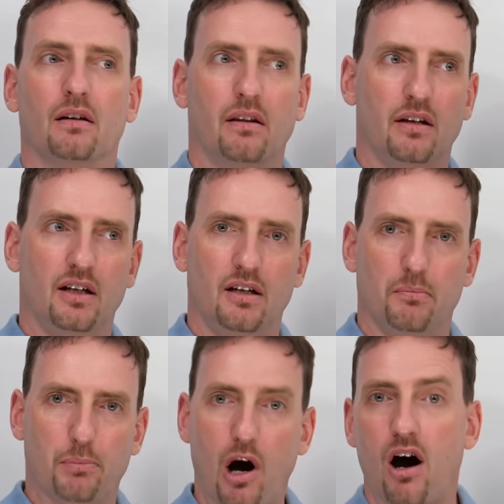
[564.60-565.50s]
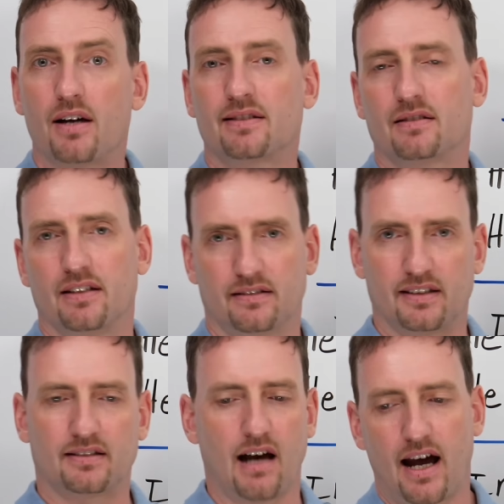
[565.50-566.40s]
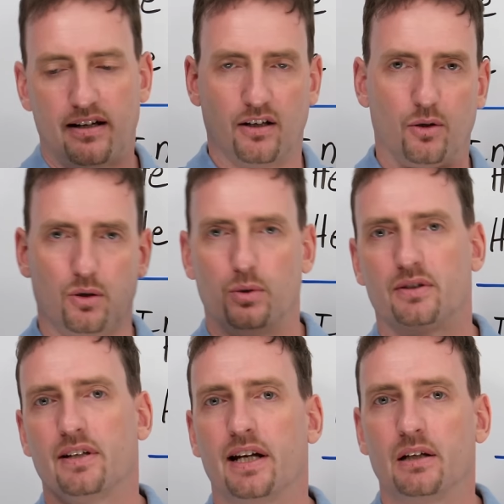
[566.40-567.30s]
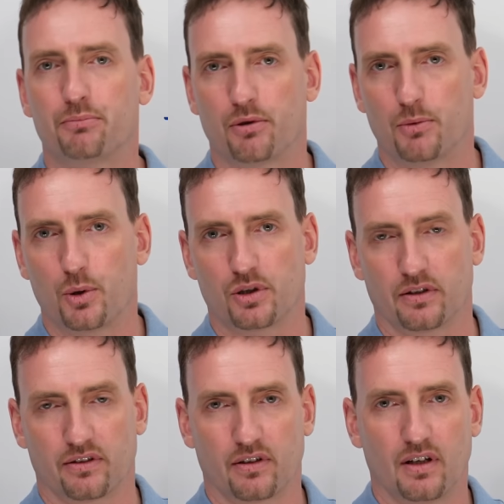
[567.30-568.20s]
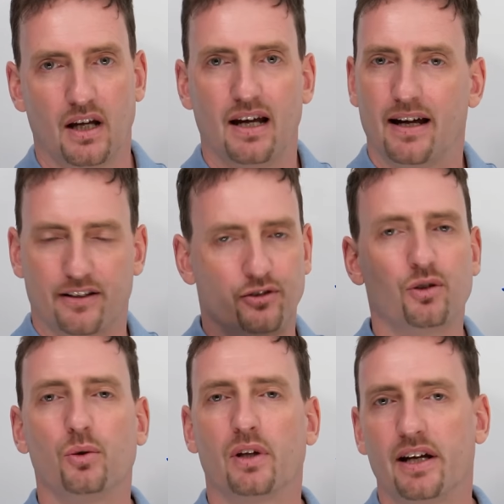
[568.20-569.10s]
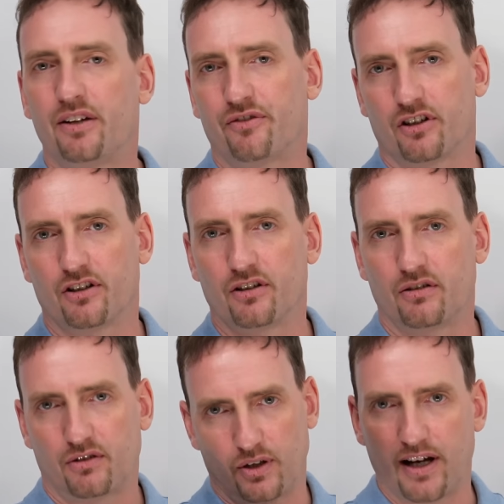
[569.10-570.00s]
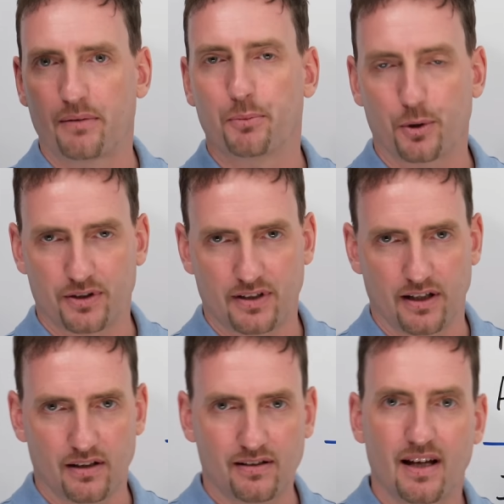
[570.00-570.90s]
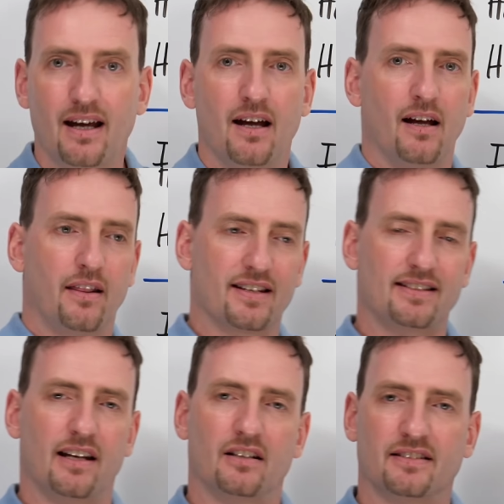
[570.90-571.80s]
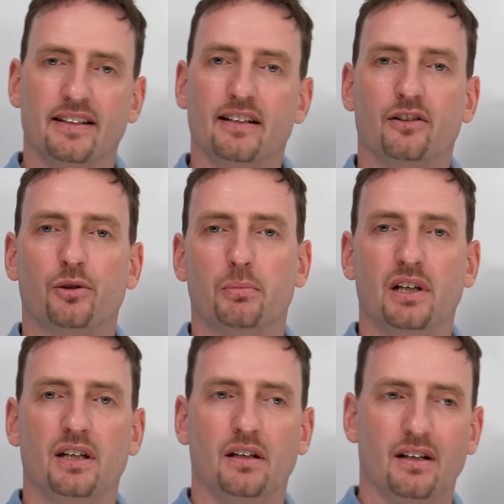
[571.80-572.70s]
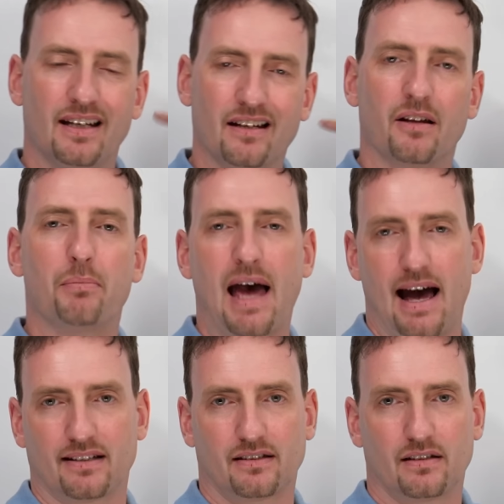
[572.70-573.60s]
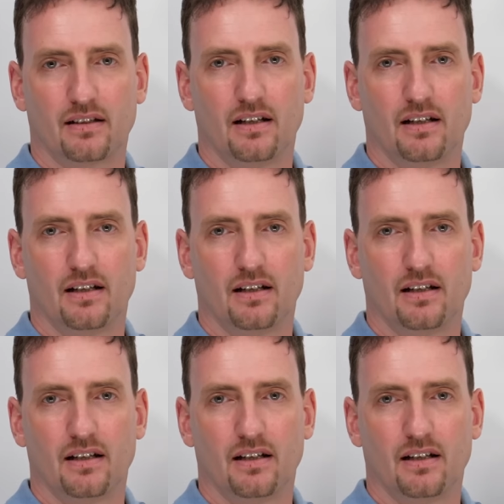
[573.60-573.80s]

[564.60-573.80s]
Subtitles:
the boss is deciding who is getting promotions. It's too late for her to get more sales. The sales needed to be in the past.